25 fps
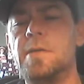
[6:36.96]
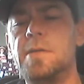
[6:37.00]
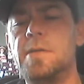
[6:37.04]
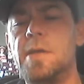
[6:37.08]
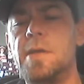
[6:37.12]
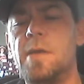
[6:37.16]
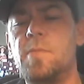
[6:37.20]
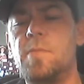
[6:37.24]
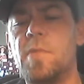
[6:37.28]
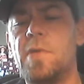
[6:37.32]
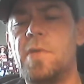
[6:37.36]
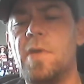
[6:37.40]

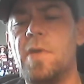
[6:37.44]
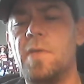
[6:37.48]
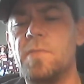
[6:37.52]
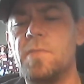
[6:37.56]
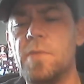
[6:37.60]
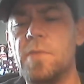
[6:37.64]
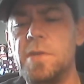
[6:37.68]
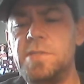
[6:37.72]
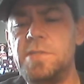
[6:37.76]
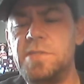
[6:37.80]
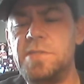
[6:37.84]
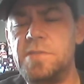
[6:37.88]
in
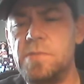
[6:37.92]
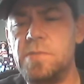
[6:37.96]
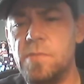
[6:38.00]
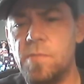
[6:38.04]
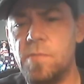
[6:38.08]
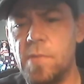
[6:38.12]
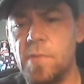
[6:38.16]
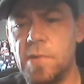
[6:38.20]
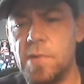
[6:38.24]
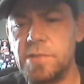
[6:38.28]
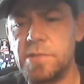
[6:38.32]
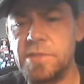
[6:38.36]
recovery. She's
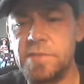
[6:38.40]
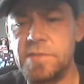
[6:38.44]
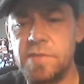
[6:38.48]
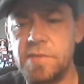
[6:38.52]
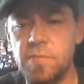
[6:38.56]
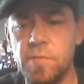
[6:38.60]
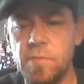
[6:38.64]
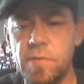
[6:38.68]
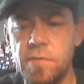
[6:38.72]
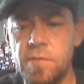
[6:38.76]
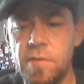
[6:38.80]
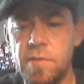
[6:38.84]
doing well. She's
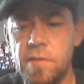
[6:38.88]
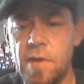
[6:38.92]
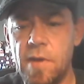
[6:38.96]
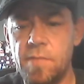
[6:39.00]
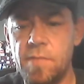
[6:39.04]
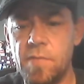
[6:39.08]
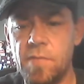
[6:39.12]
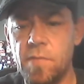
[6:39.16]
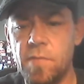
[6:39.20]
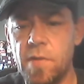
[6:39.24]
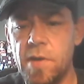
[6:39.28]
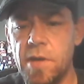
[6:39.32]

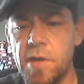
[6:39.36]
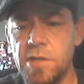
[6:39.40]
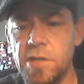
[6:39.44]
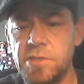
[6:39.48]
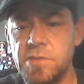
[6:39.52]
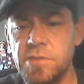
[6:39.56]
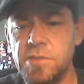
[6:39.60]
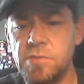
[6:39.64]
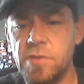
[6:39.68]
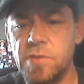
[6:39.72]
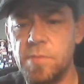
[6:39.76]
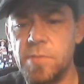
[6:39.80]
having
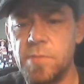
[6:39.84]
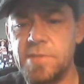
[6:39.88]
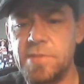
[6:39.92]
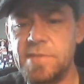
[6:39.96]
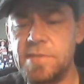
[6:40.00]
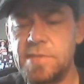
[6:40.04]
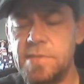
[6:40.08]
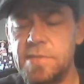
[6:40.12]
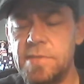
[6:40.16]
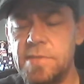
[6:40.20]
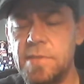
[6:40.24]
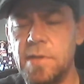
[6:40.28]
radiation
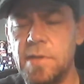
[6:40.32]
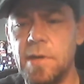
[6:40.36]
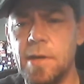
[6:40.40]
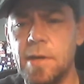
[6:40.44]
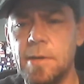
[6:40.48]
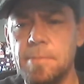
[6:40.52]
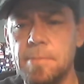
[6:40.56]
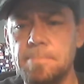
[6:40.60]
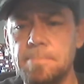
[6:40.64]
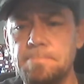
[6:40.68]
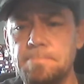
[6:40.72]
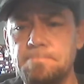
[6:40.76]
treatments.
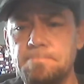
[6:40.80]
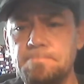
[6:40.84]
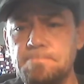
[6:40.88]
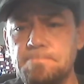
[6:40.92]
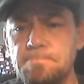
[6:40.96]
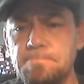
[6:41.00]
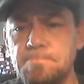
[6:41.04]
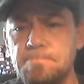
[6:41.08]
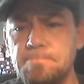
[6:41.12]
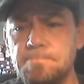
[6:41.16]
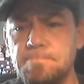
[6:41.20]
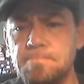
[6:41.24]

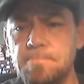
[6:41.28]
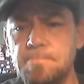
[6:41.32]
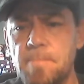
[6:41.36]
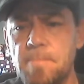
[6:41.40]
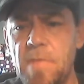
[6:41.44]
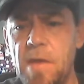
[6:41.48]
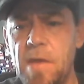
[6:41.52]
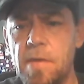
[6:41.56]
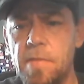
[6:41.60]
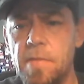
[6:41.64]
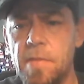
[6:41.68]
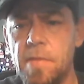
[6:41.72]

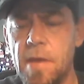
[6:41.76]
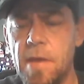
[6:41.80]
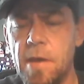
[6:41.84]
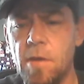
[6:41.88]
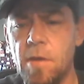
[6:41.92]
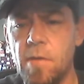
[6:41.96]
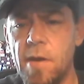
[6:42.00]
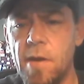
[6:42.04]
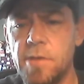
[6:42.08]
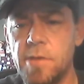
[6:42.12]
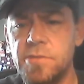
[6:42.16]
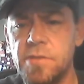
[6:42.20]
They
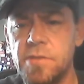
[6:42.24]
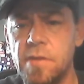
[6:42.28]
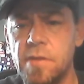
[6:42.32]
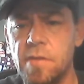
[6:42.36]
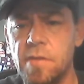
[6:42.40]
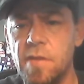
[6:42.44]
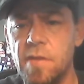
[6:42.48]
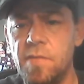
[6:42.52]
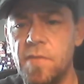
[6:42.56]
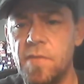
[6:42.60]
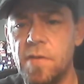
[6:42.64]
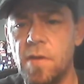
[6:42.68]
are actually
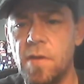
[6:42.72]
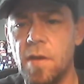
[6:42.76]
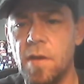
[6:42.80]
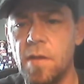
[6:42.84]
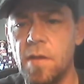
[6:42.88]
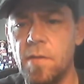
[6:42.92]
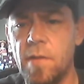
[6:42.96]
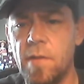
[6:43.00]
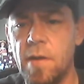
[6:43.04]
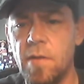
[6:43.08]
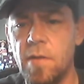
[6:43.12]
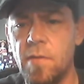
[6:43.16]
leaving
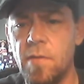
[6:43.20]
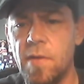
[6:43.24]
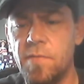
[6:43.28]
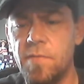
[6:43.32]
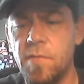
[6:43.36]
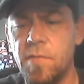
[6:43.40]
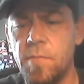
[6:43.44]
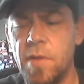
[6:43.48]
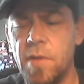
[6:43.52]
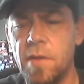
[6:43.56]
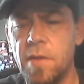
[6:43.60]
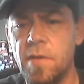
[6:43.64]
Colorado
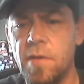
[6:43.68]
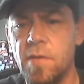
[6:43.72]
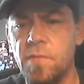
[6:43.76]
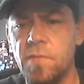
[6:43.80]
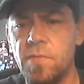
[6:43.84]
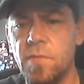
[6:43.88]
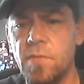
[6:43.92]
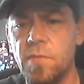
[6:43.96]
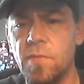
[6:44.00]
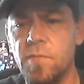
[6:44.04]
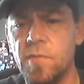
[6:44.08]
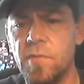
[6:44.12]
after being here
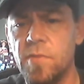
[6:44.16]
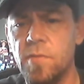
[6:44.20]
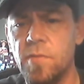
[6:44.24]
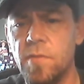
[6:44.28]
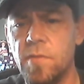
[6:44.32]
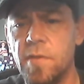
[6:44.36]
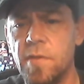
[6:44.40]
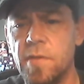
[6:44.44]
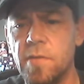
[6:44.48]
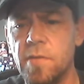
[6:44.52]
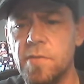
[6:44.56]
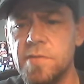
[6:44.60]
for over
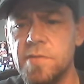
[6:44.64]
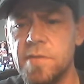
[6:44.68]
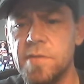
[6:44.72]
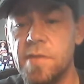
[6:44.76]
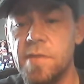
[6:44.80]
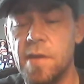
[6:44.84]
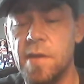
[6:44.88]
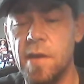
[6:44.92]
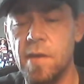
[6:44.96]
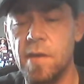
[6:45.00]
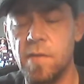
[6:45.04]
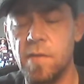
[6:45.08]
30 years at
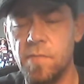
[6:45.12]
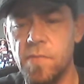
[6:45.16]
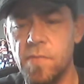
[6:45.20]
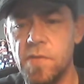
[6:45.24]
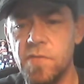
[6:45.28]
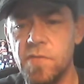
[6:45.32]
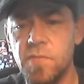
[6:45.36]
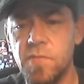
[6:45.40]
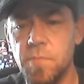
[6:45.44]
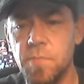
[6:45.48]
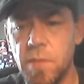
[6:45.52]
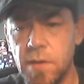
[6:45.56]
the end of
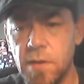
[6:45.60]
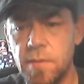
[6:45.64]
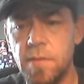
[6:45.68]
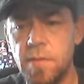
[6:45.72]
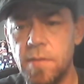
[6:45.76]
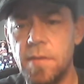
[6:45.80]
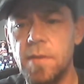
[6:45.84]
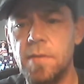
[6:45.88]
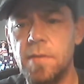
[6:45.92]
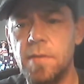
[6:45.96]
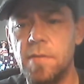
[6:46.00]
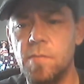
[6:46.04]
this month
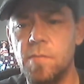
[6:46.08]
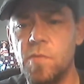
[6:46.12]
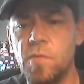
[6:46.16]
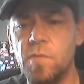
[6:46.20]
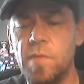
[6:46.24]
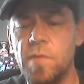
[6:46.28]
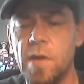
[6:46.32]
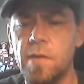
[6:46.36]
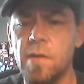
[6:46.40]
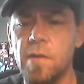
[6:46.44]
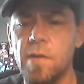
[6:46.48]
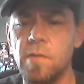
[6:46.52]
to
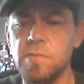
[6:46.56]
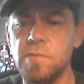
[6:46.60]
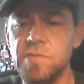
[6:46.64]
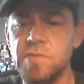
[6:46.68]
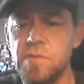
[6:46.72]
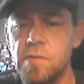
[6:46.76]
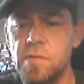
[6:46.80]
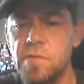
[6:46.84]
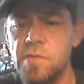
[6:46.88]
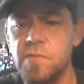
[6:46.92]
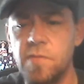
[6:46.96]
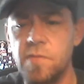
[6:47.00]
move down to
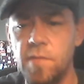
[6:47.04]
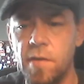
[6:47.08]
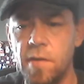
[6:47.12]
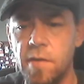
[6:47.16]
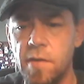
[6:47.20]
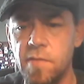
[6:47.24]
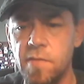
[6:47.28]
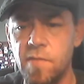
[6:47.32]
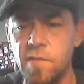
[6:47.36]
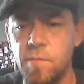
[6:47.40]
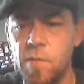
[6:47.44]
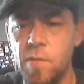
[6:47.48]
Arizona so they
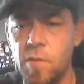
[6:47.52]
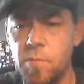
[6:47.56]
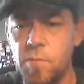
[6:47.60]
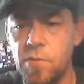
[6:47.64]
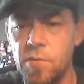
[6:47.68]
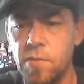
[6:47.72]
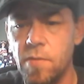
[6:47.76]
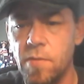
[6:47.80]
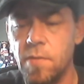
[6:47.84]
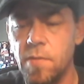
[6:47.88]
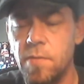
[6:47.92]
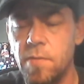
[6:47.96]
can get some help
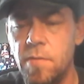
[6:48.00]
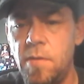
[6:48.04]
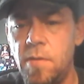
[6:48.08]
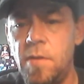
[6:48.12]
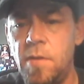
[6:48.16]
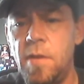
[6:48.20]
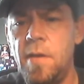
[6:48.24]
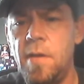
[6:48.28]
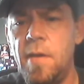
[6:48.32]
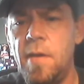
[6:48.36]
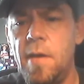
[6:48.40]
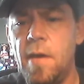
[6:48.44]
with her
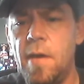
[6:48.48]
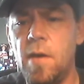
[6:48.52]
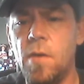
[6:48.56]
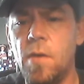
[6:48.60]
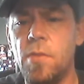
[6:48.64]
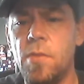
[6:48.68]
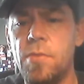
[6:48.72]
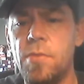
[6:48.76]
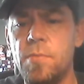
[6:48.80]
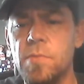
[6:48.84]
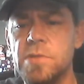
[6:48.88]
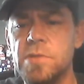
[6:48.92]

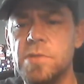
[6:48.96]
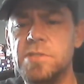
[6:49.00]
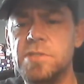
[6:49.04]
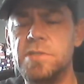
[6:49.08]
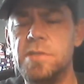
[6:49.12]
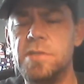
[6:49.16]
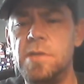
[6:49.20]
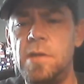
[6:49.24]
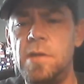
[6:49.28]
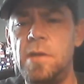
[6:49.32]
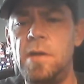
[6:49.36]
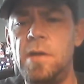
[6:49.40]
health,
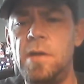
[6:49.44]
which